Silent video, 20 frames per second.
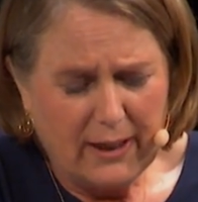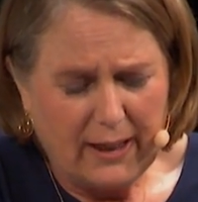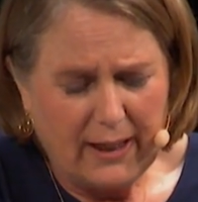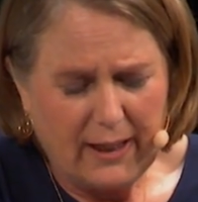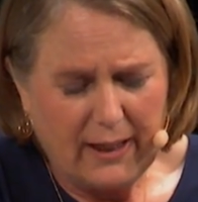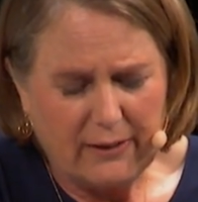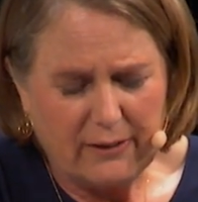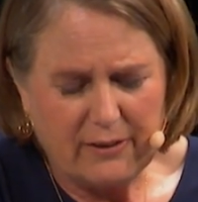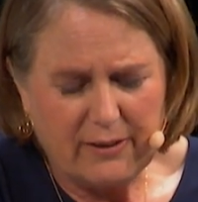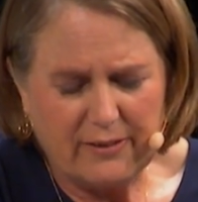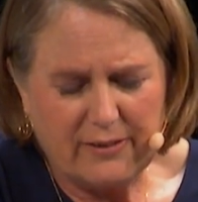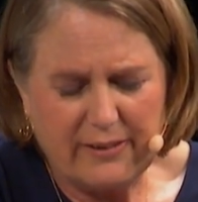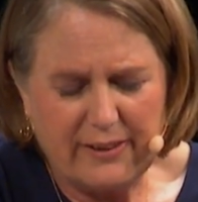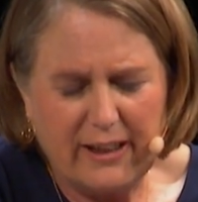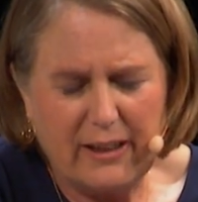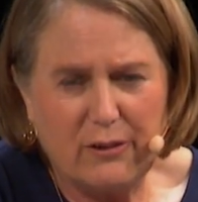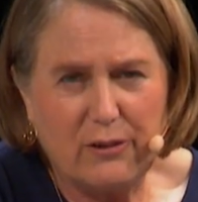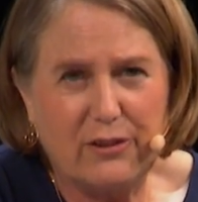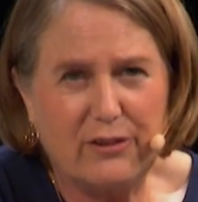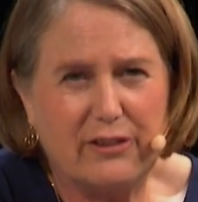And to
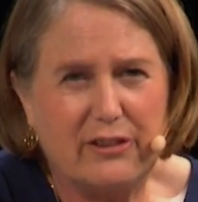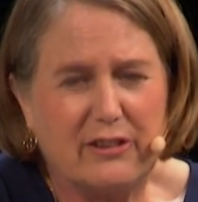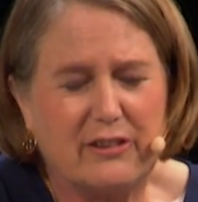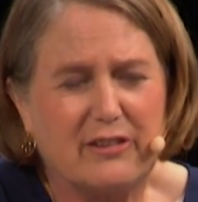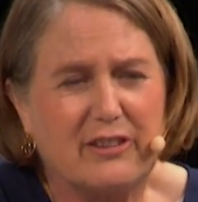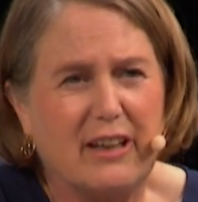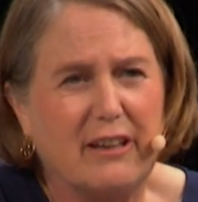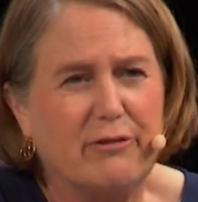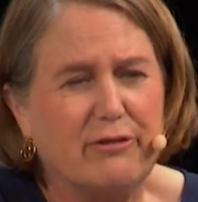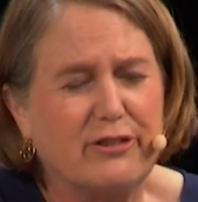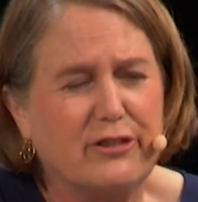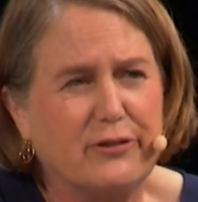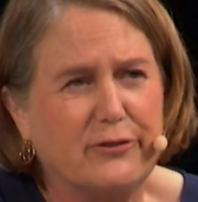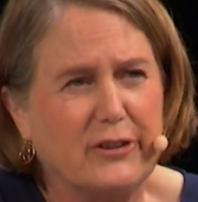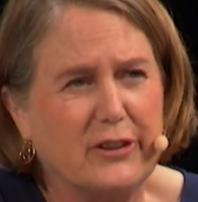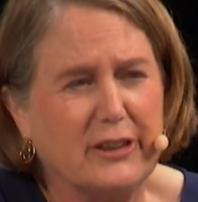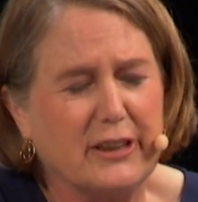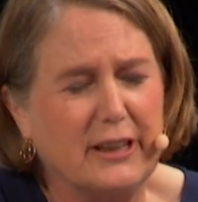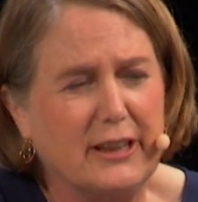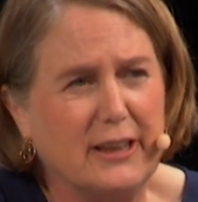sail
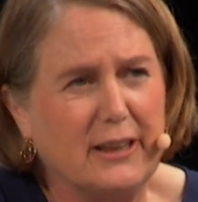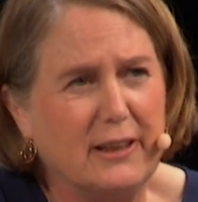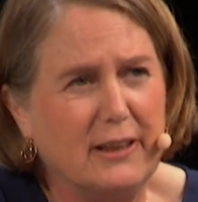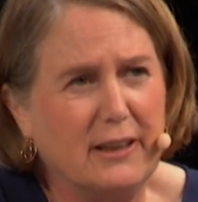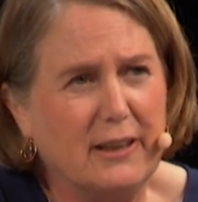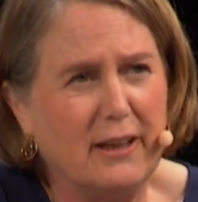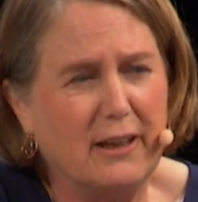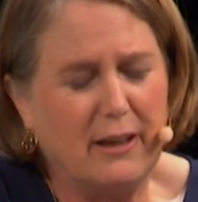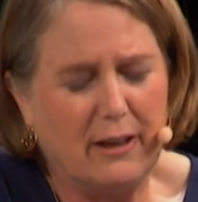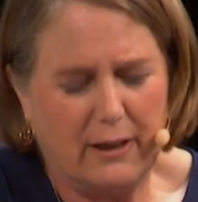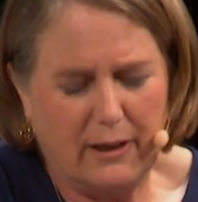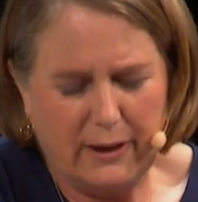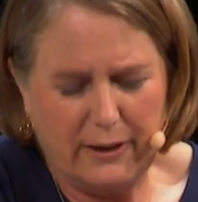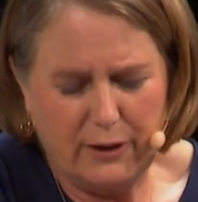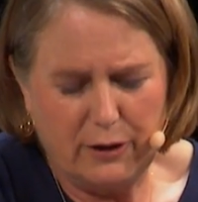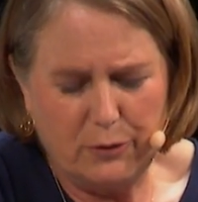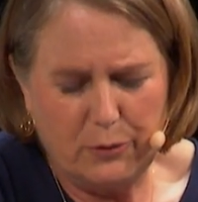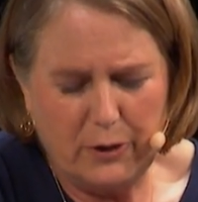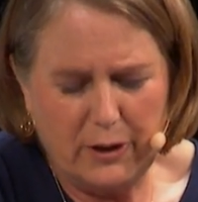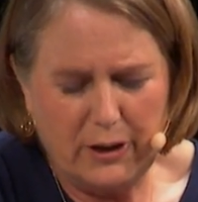successfully,
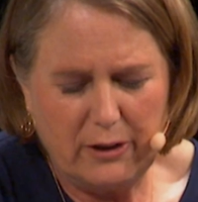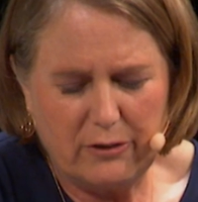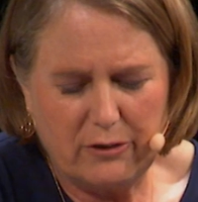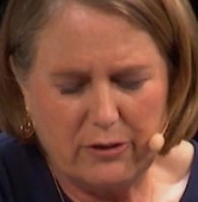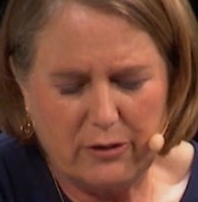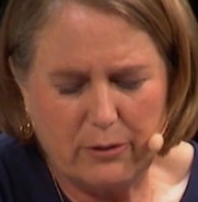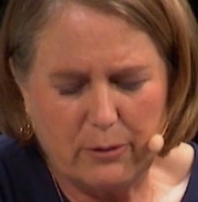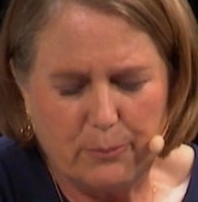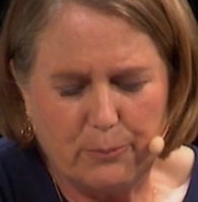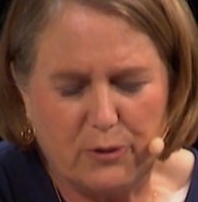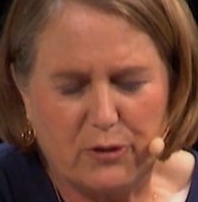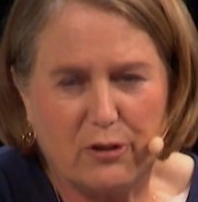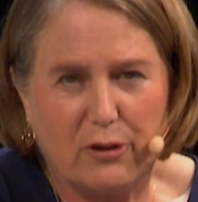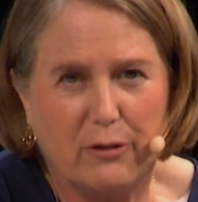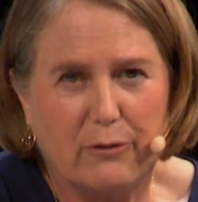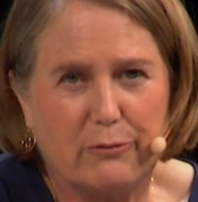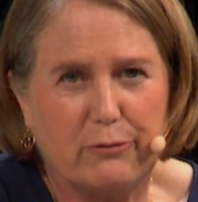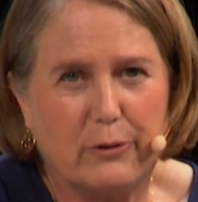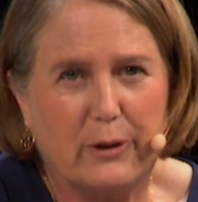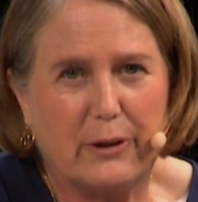you need to
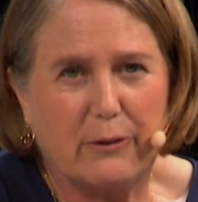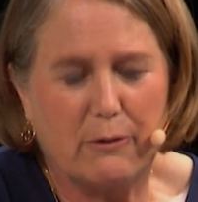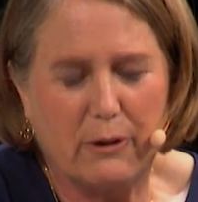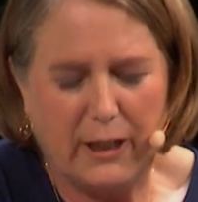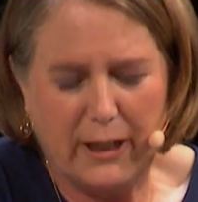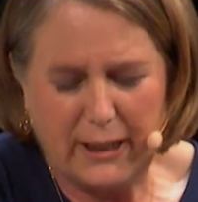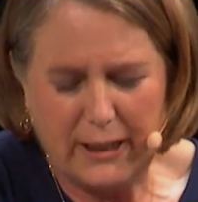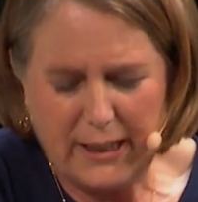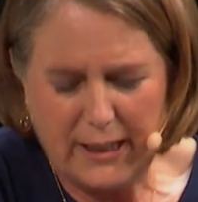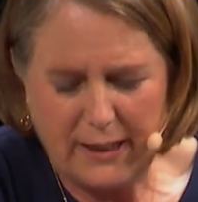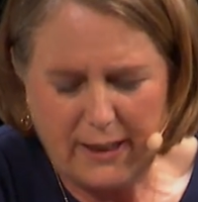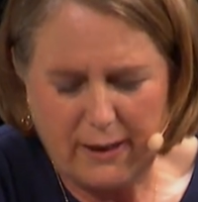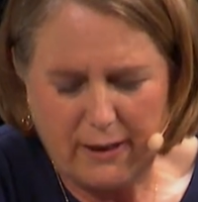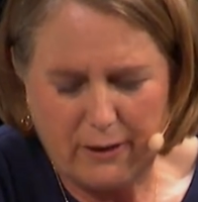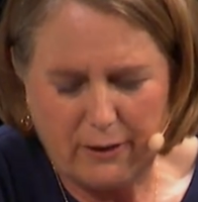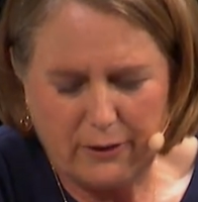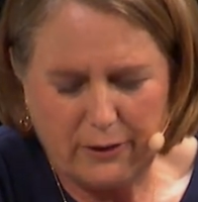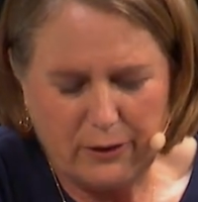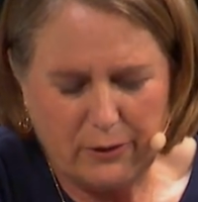observe with great care.